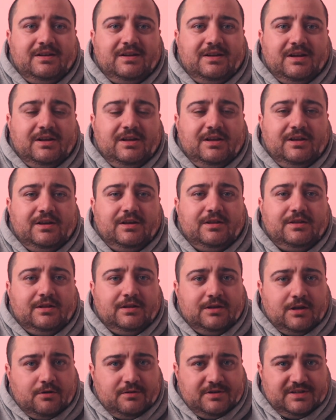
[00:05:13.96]
getting the
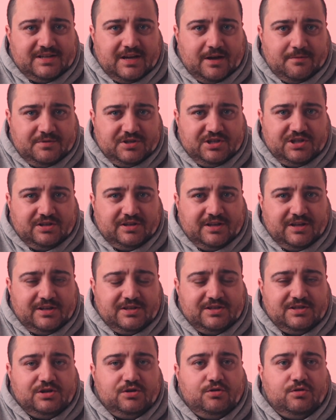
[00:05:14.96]
lowest aperture
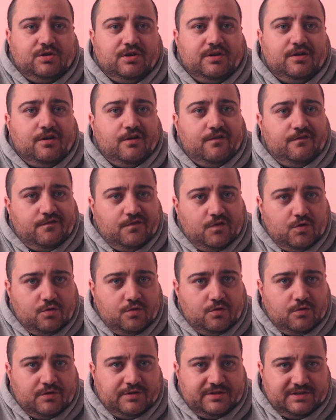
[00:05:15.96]
lens you can
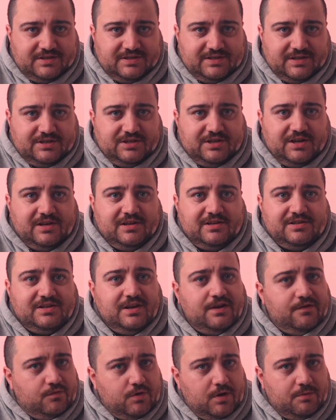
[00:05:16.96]
afford, such as
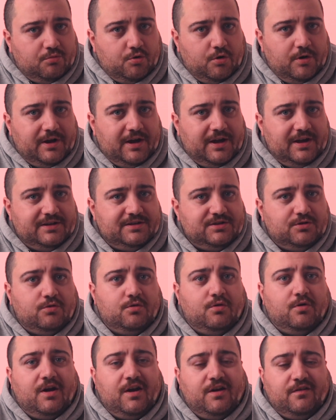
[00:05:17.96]
f1.8
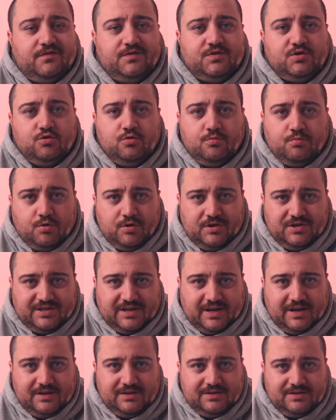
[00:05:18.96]
or
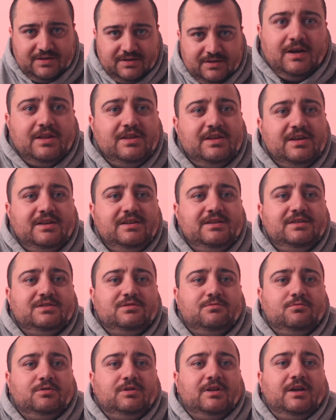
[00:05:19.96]
f2.8. And these
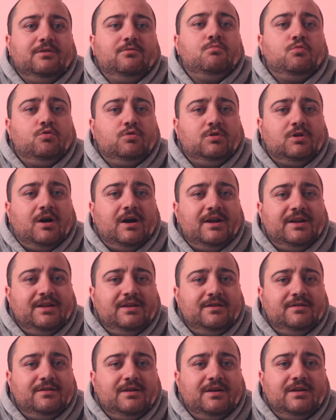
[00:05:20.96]
will let more light
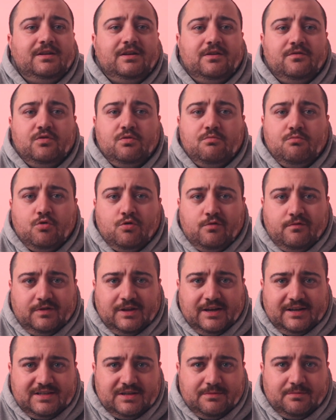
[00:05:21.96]
in and give you more
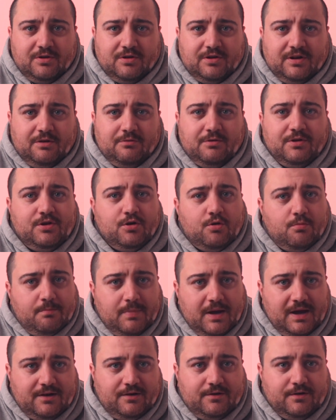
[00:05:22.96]
flexibility with your
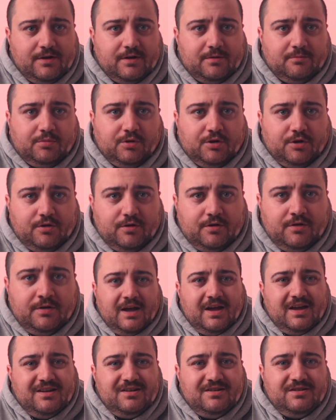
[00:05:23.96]
background blur
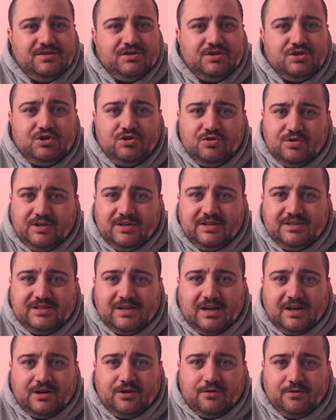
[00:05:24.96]
and shooting in
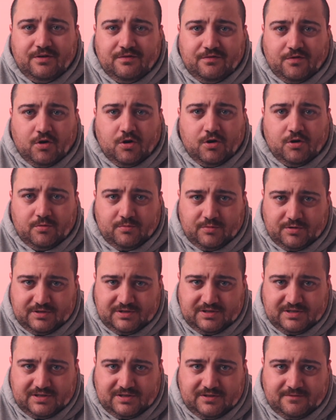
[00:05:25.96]
darker
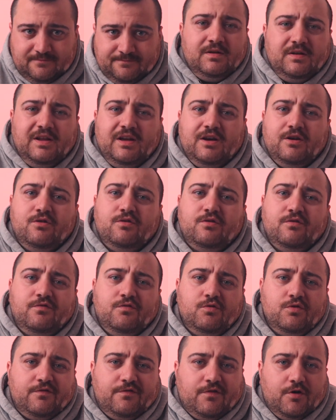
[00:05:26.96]
environments. Now
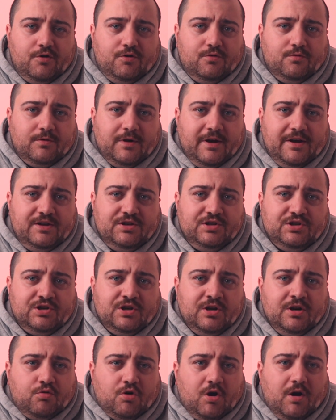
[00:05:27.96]
for the focal
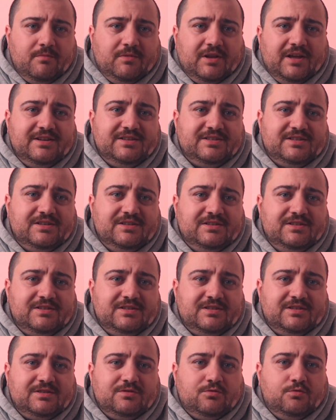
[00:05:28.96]
range, prime
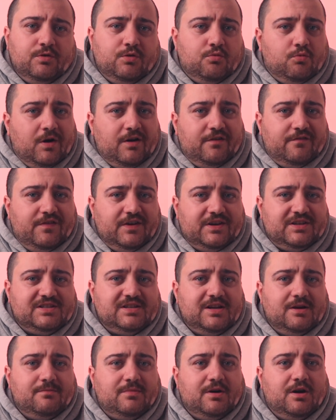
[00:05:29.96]
lenses with one fixed
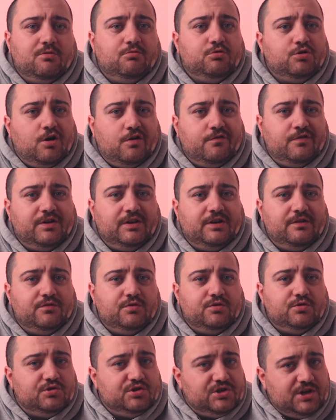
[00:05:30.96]
number will often give
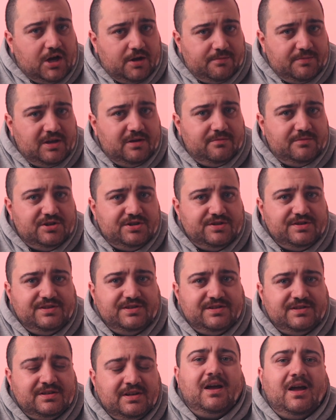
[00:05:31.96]
you sharper
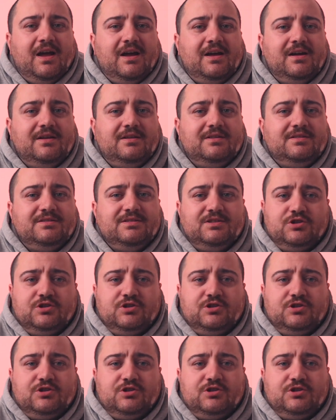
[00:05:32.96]
images, and